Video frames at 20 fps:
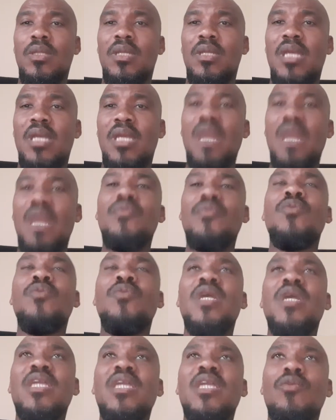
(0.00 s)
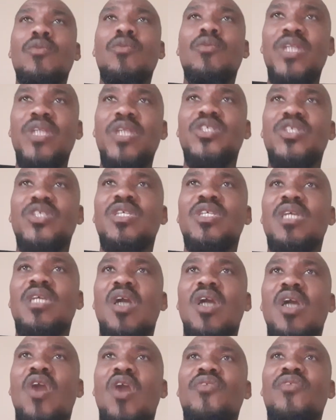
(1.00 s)
Everyone get rich
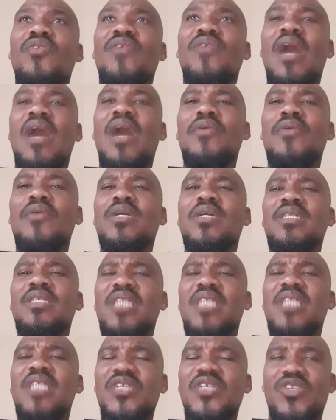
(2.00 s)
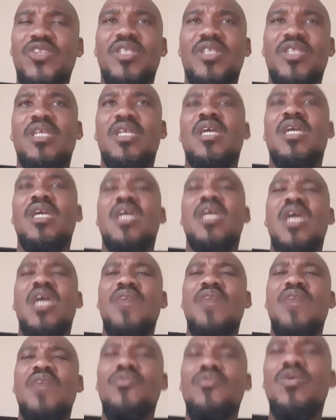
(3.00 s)
off of our condition.
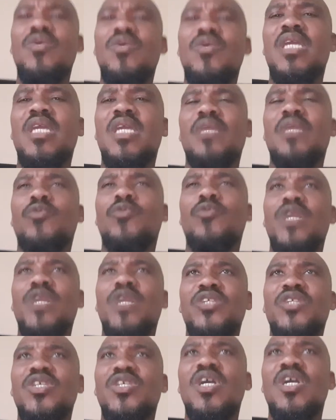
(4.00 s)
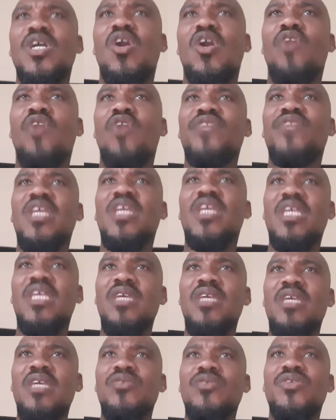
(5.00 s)
Everyone get rich off the
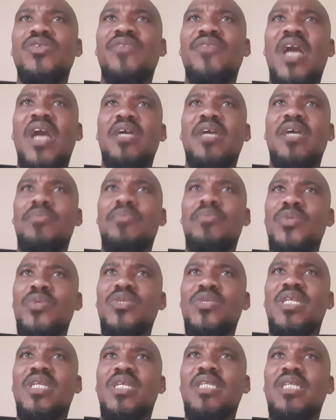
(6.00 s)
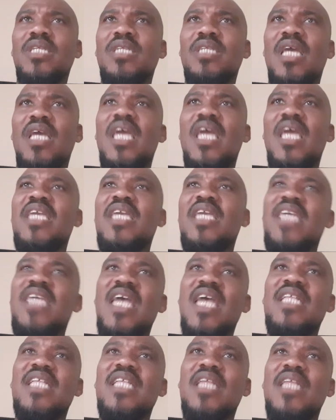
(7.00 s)
ills of our communities.
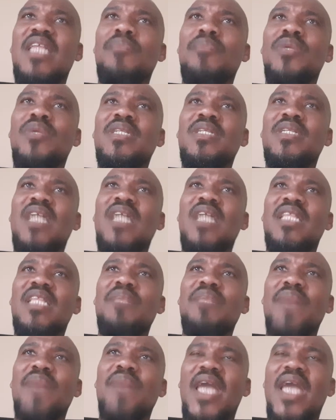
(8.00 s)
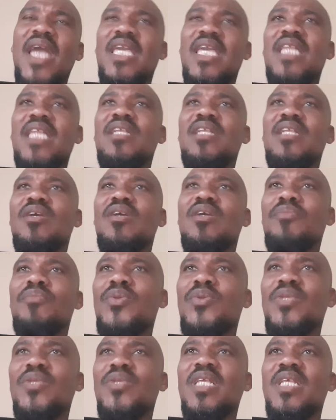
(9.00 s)
Yet they put nothing back in the
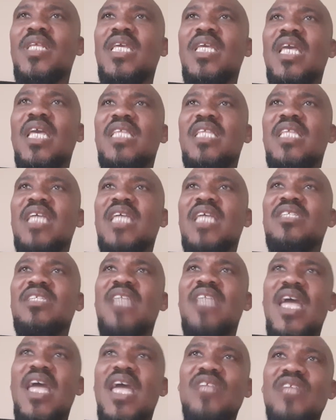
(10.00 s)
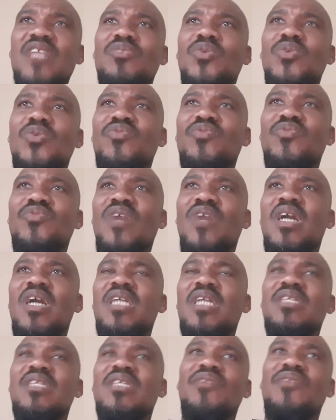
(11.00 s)
community that's tangible
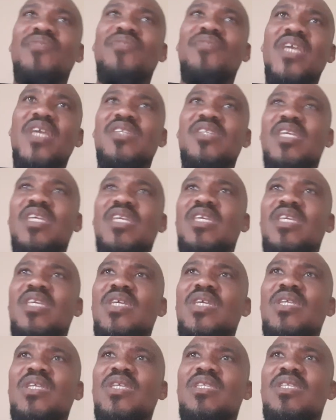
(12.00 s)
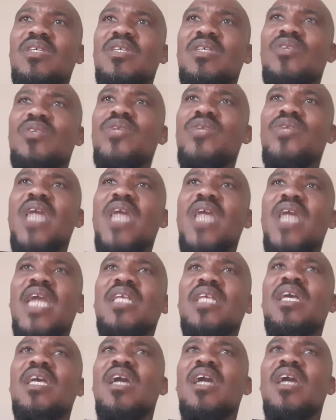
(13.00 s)
to fix and to create
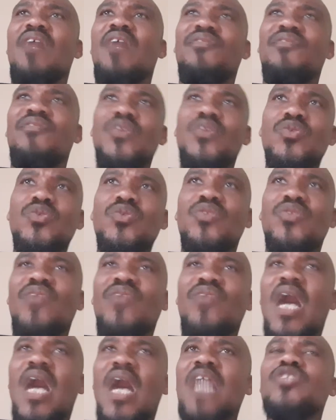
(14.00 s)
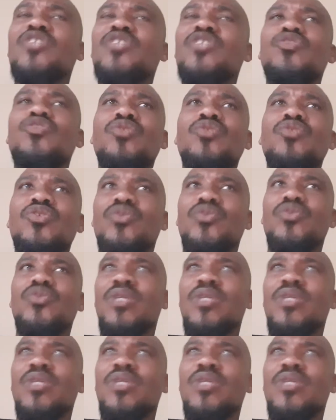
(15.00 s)
a future for our children.